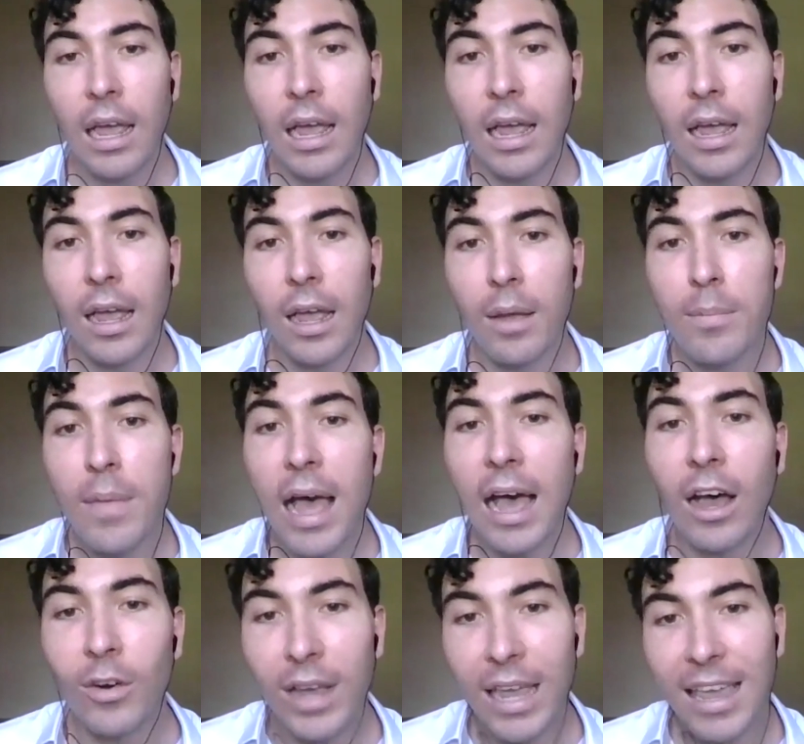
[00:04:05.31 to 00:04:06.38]

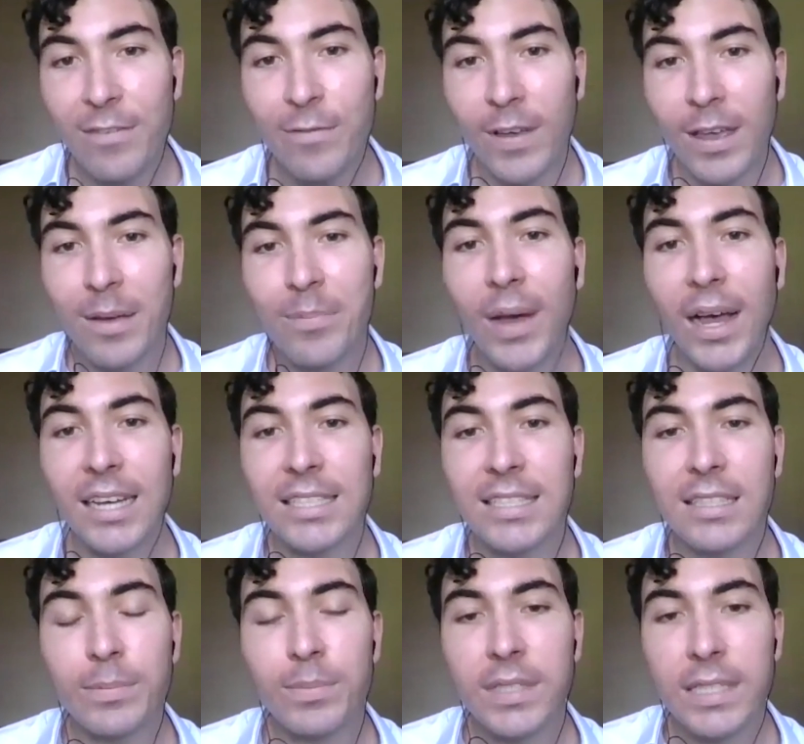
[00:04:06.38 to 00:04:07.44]
However, by
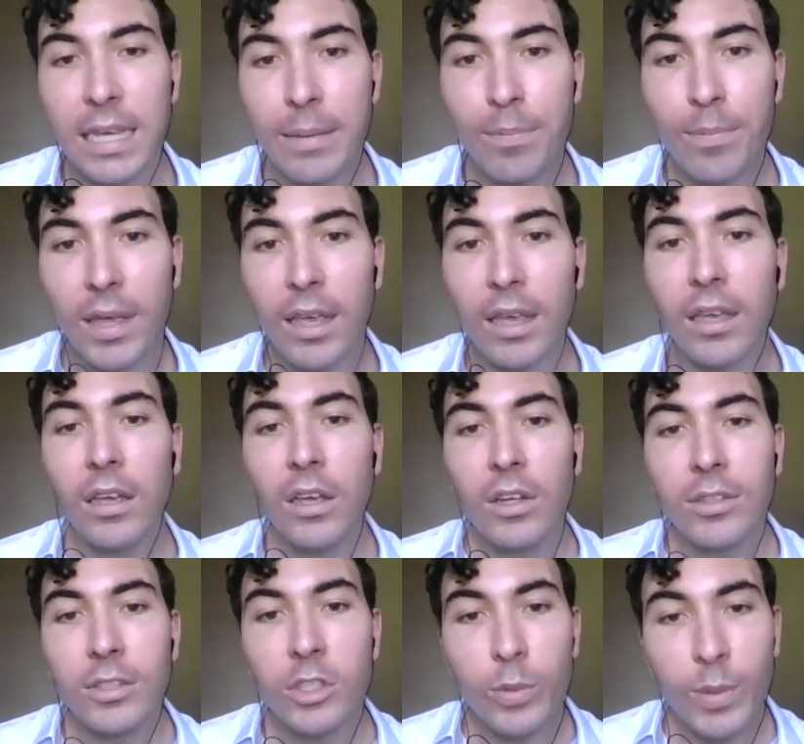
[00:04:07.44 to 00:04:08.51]
September
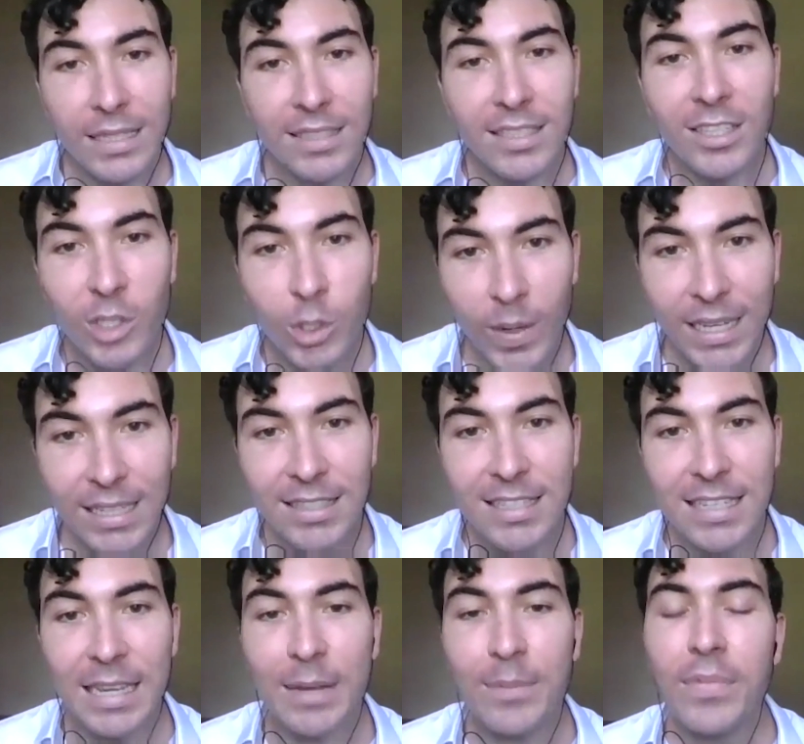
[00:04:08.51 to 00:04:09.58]

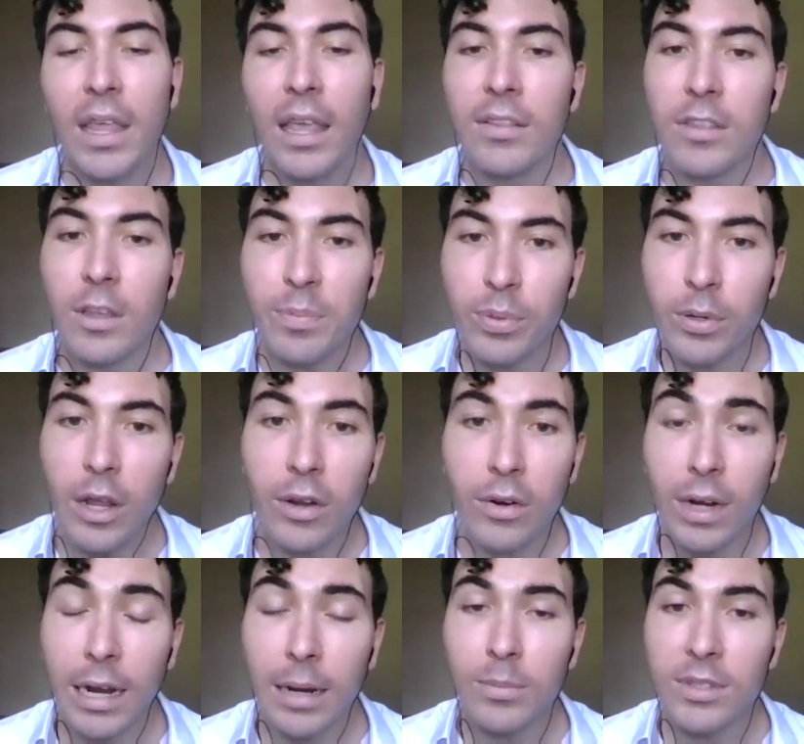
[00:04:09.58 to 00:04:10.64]
2020, the
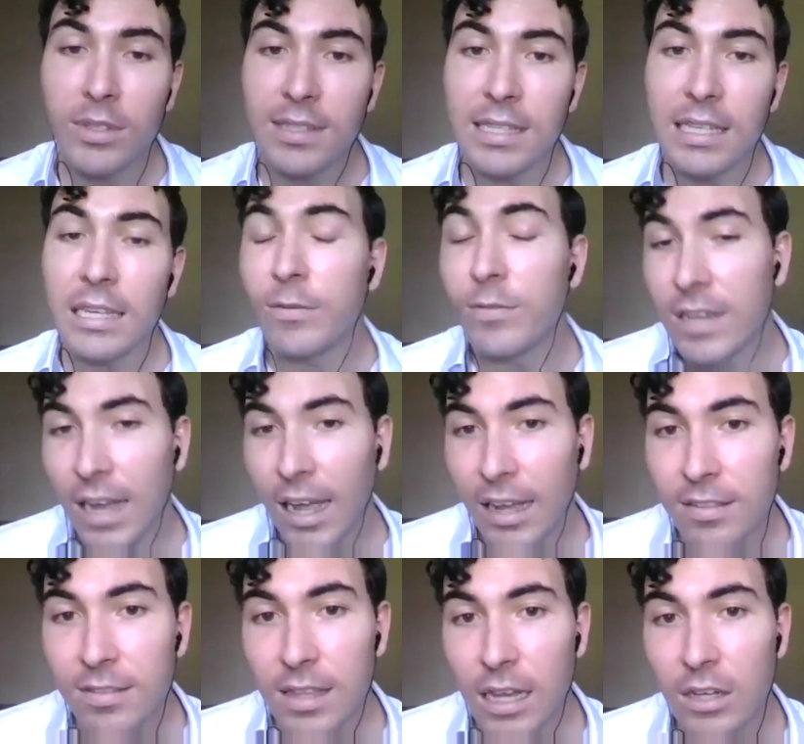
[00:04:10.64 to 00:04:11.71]
program received
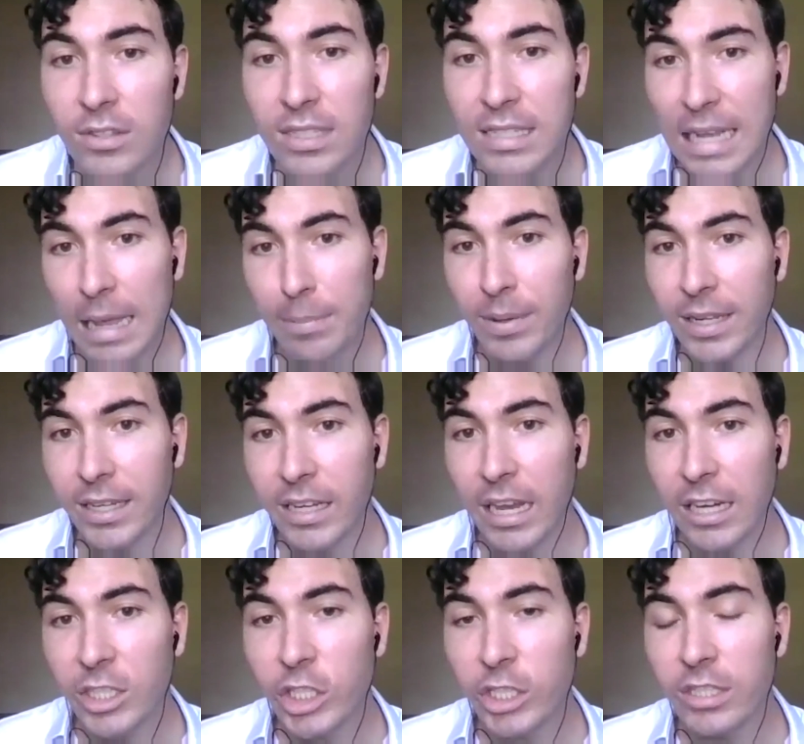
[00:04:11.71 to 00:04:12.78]
9,000
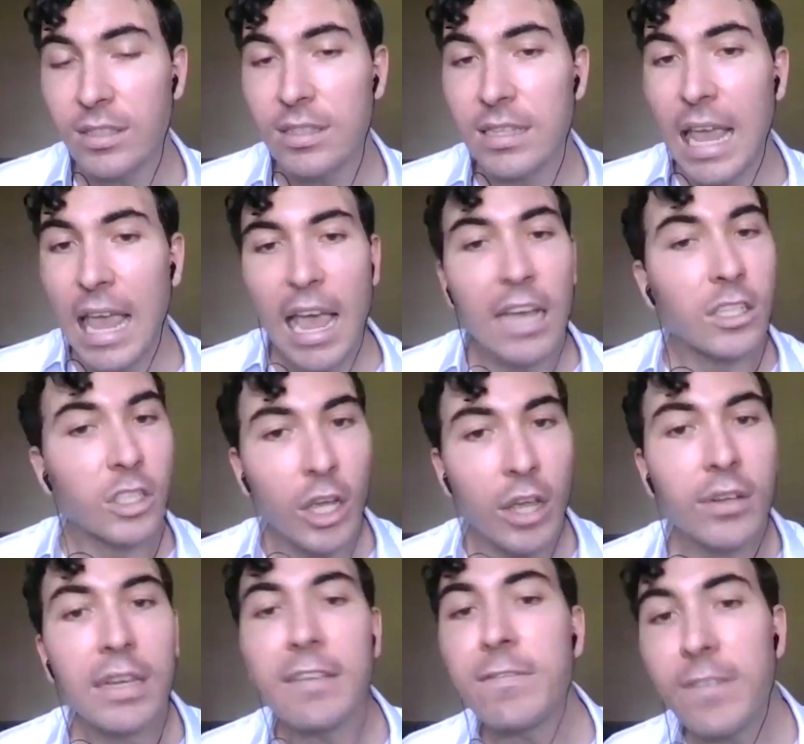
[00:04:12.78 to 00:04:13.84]
applications and
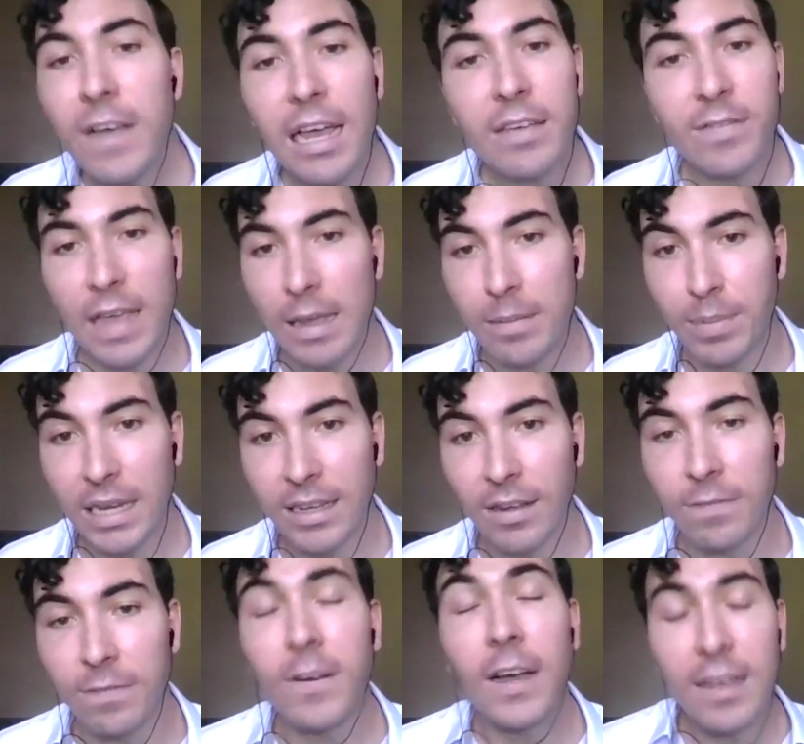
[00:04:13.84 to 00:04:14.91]
only
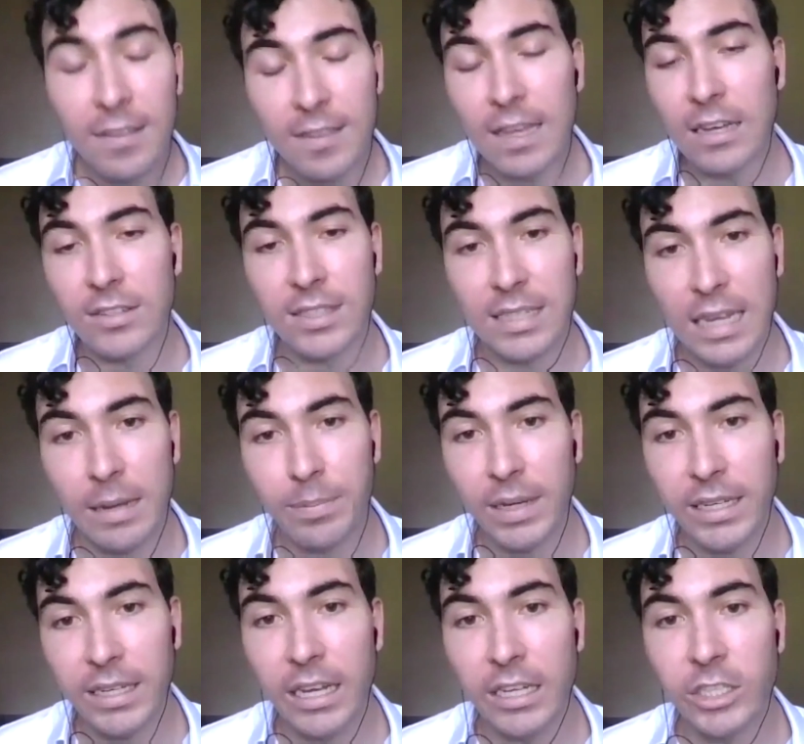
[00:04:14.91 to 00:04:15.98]
5,000
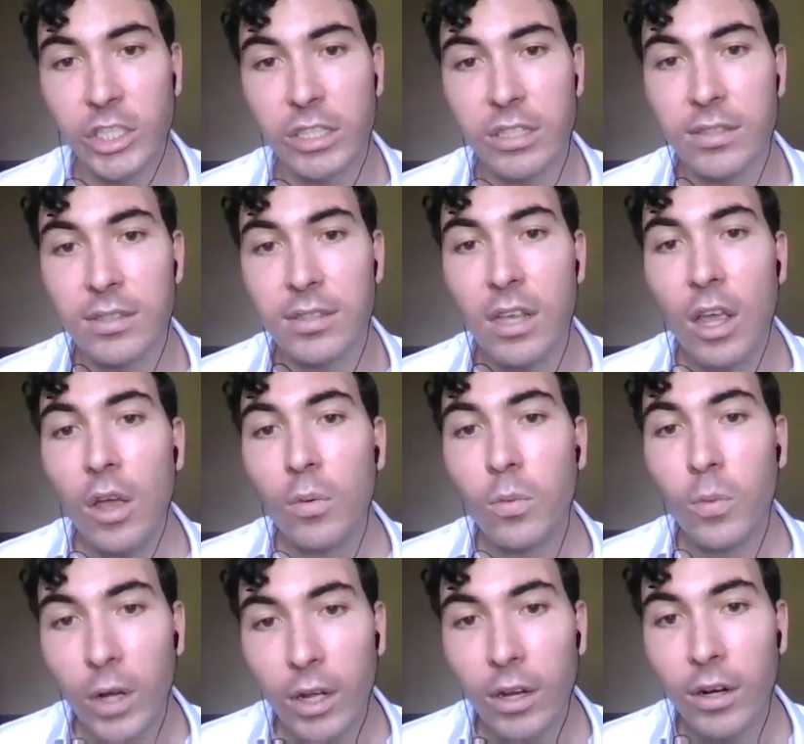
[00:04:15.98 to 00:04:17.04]
applications
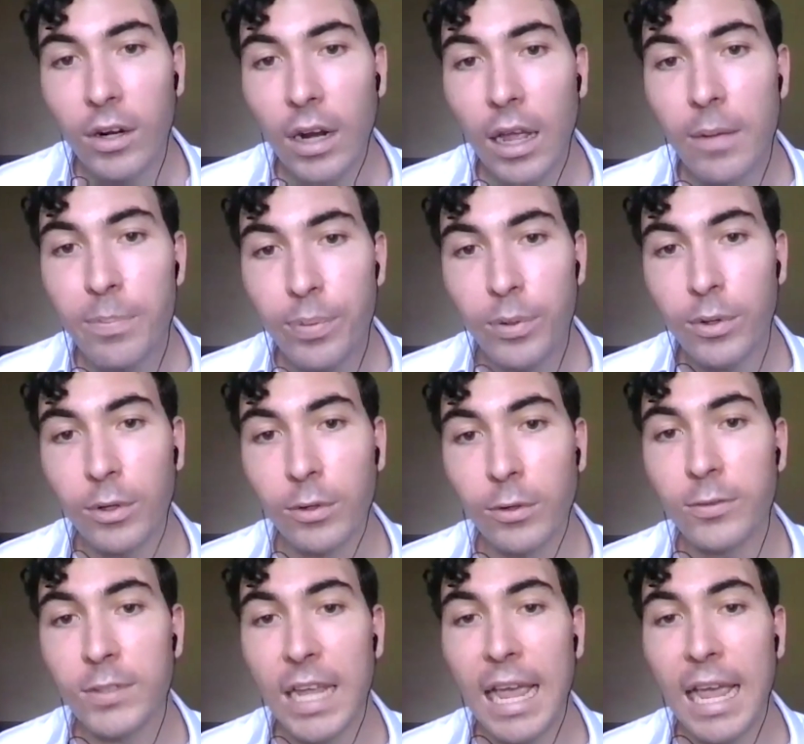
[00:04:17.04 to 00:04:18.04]
were approved.